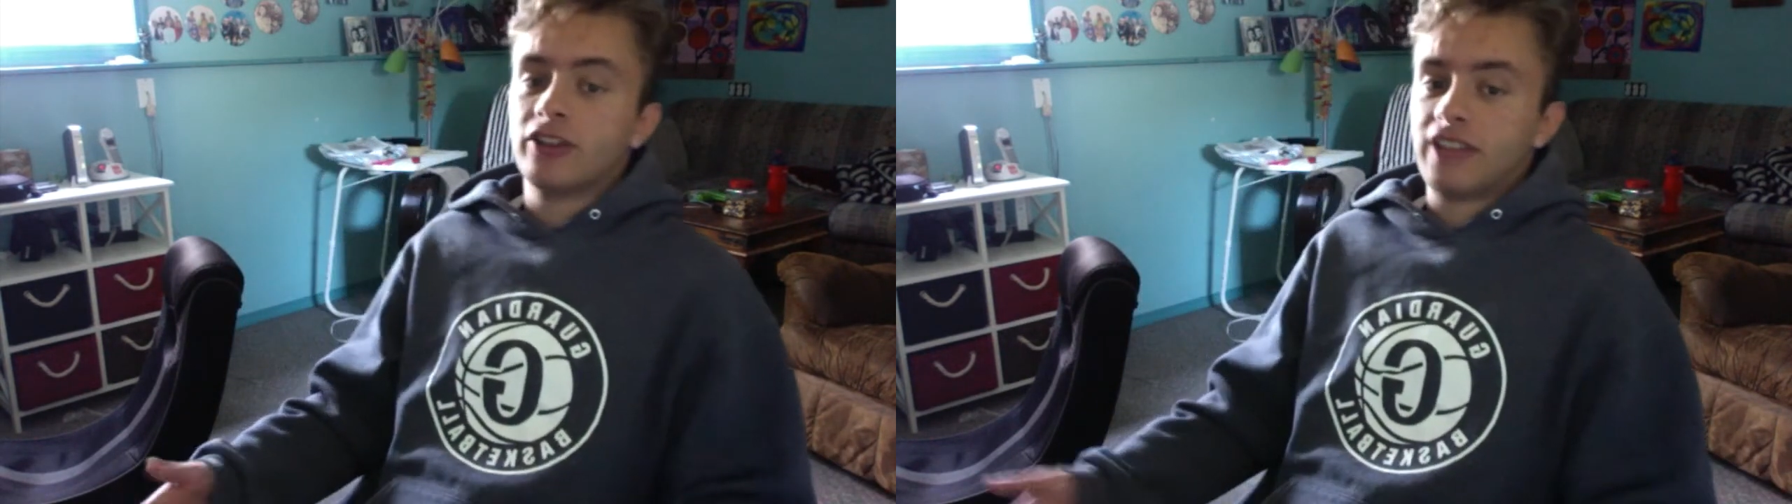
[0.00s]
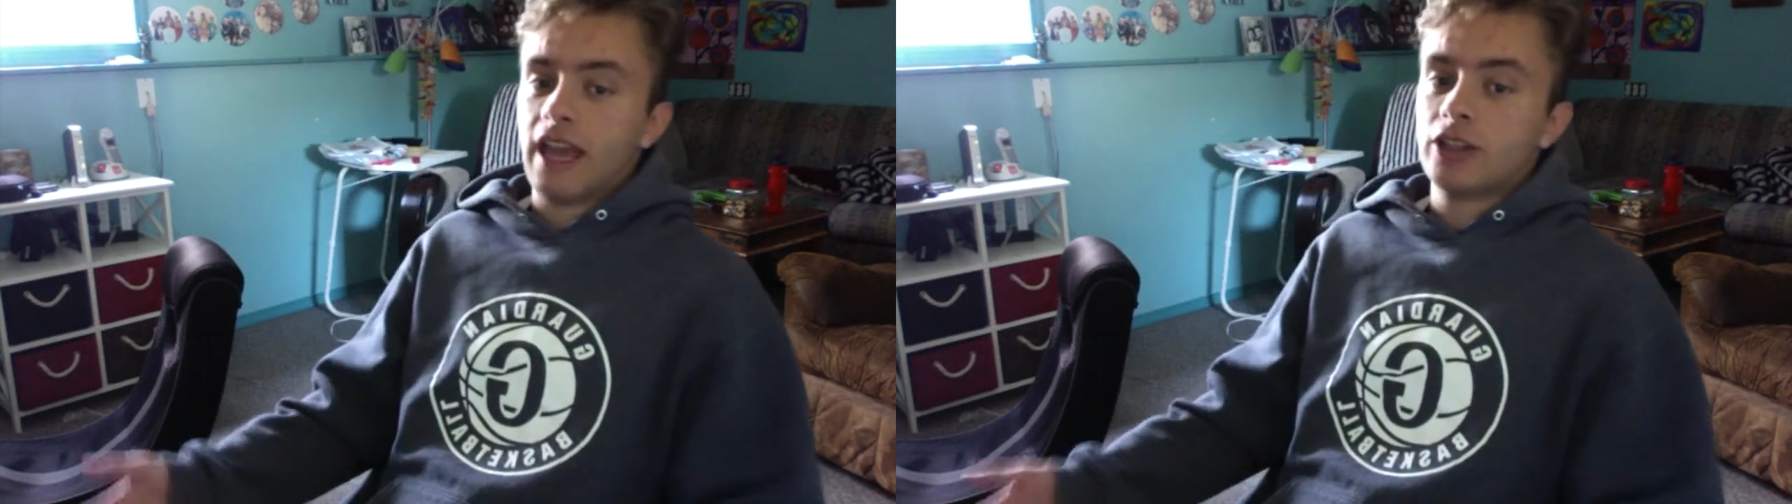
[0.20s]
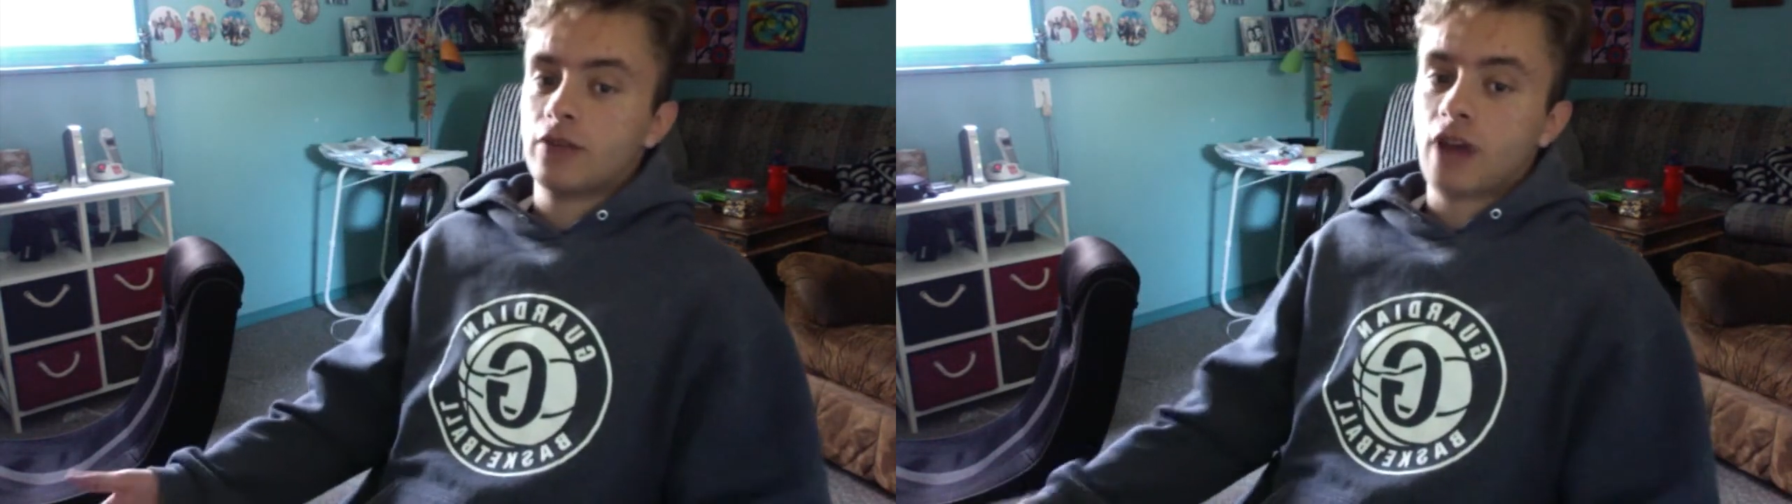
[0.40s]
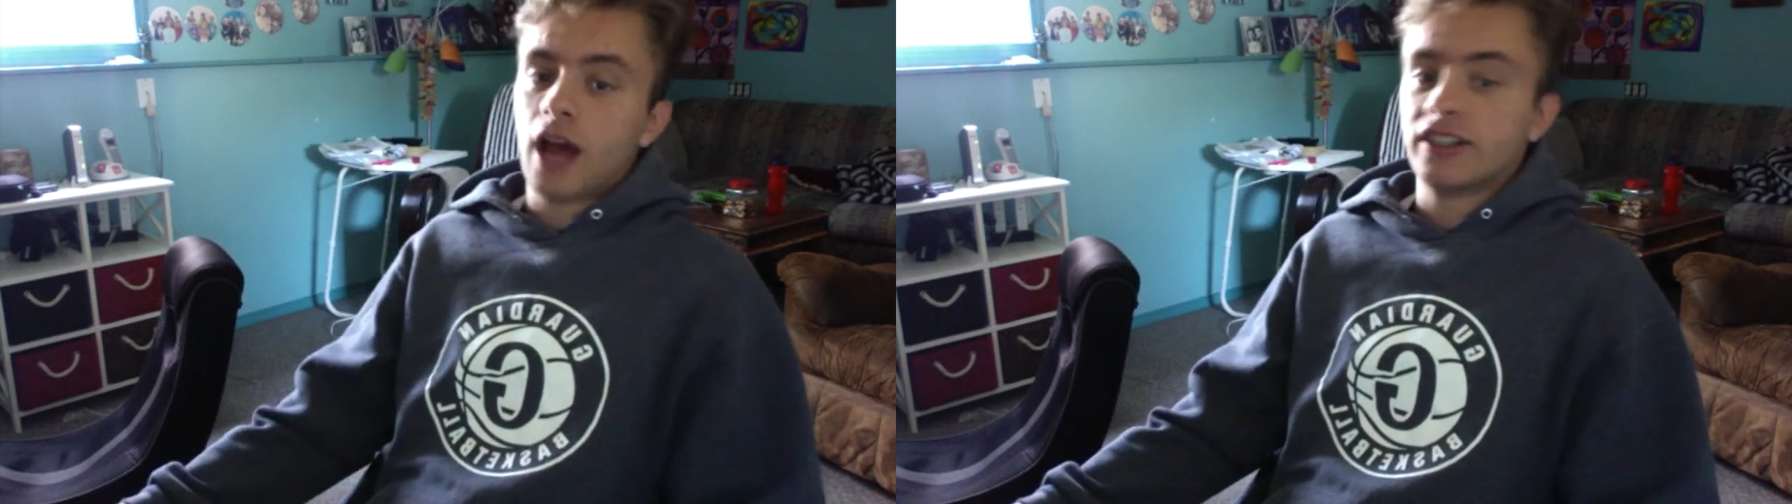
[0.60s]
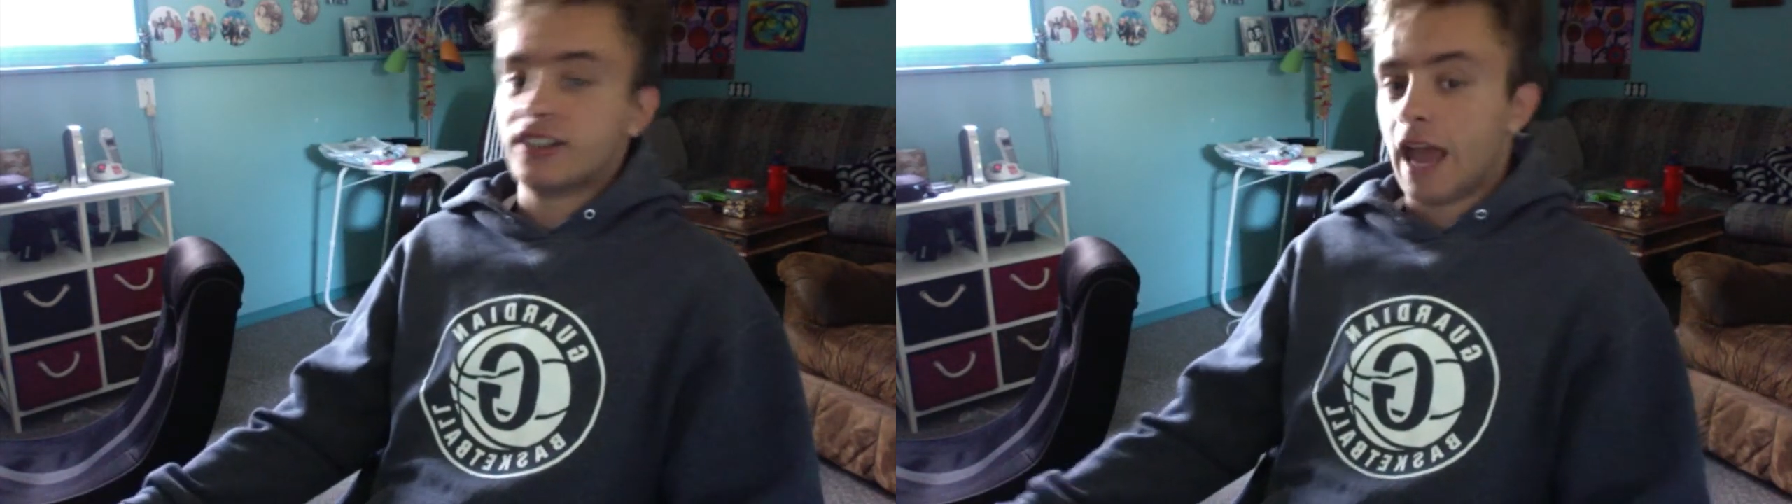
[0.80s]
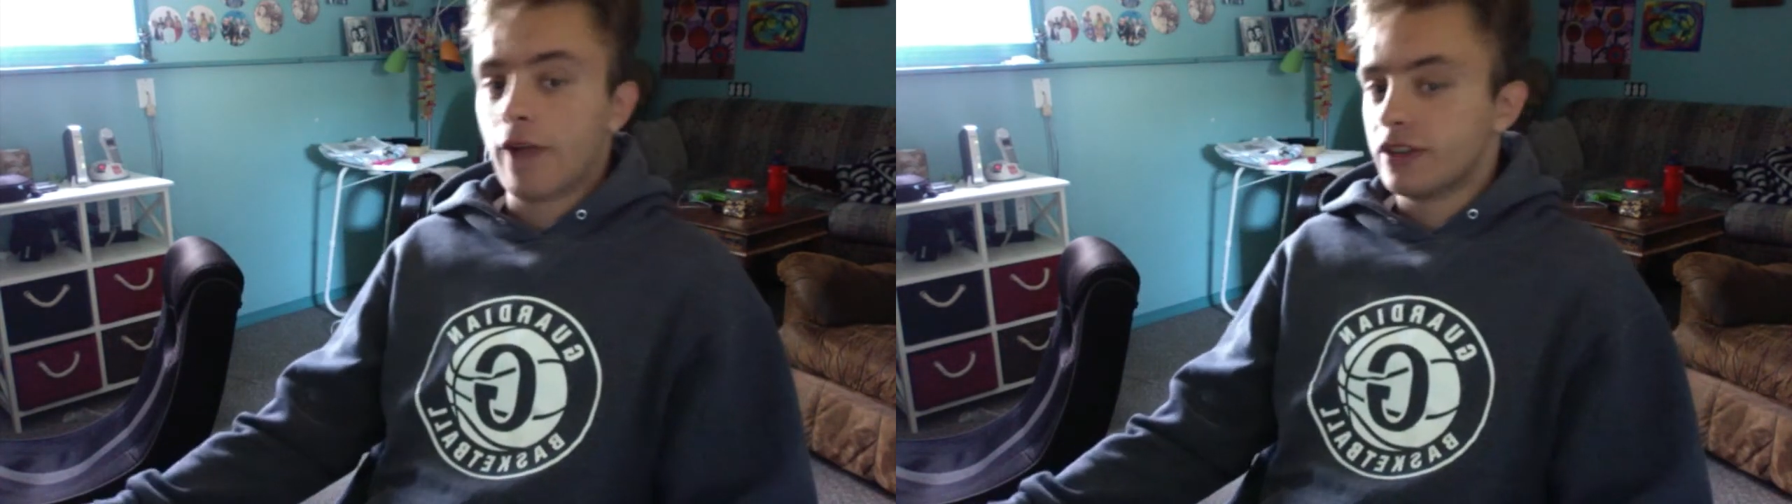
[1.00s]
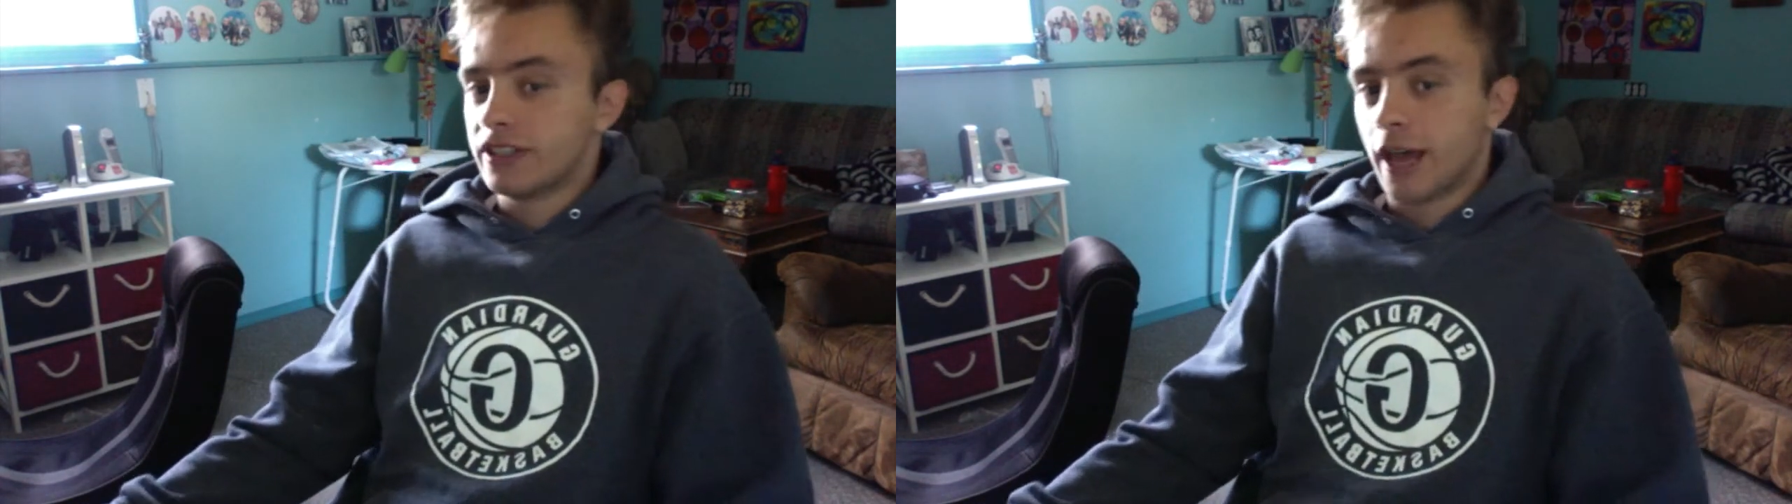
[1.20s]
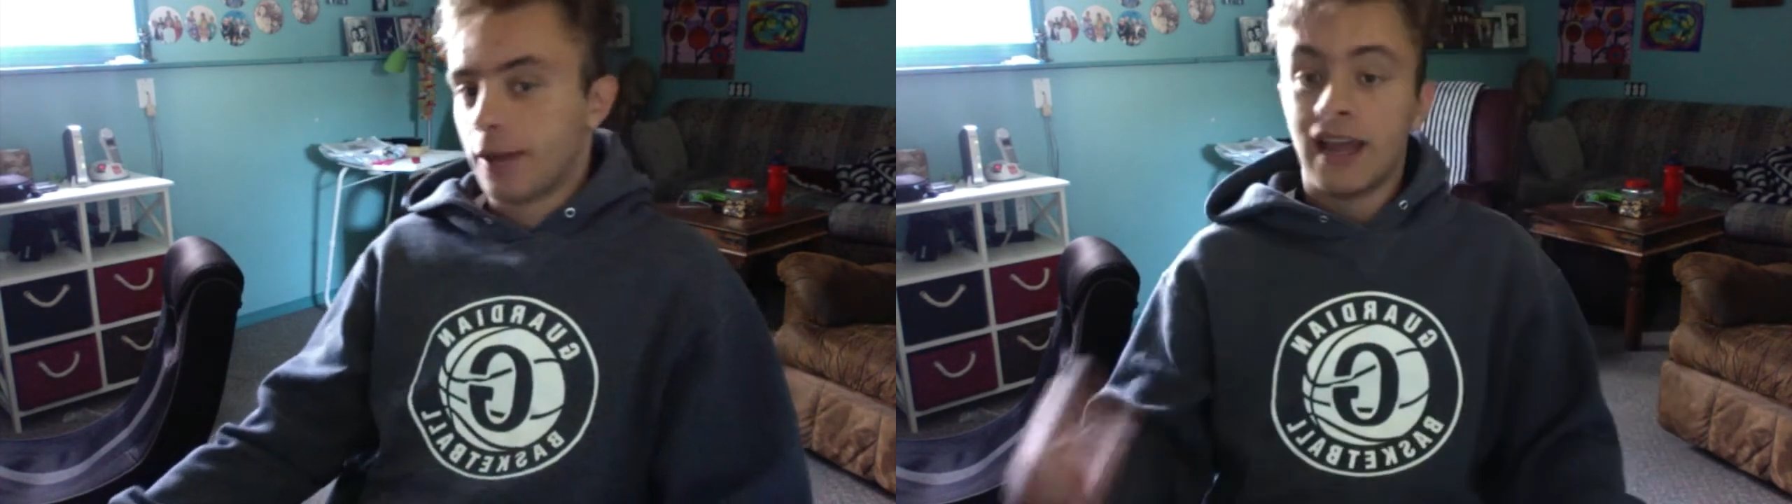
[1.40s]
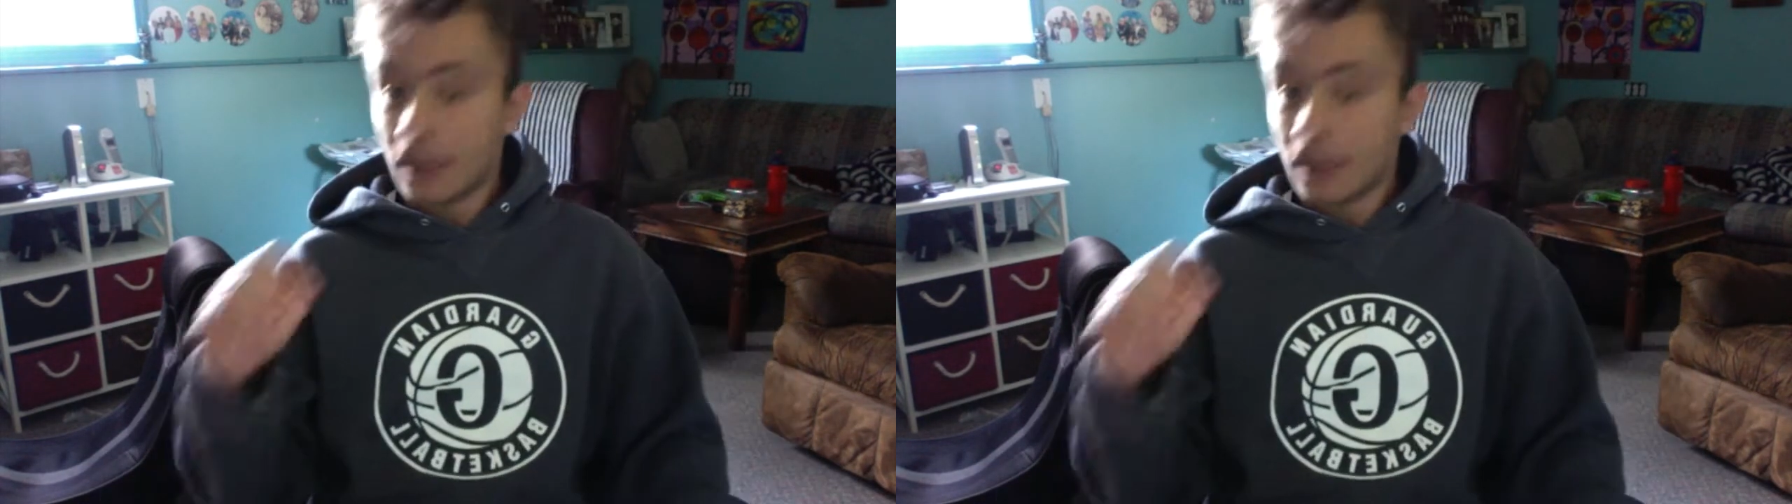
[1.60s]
stage of cuts every time.